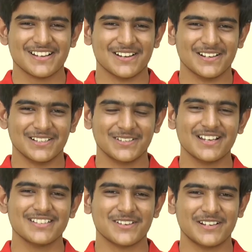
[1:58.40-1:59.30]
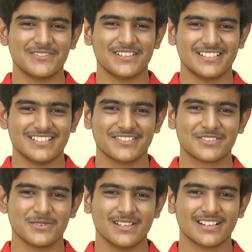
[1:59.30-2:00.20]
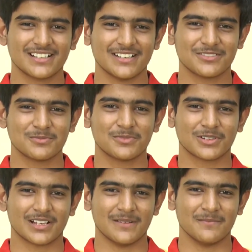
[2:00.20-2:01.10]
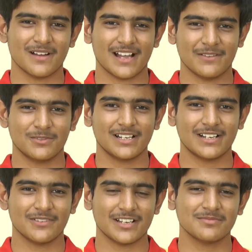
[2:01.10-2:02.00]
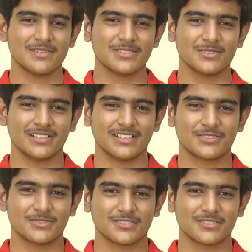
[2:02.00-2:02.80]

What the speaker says: Although I joined FIITJEE's 2-year classroom program, I would advise my juniors to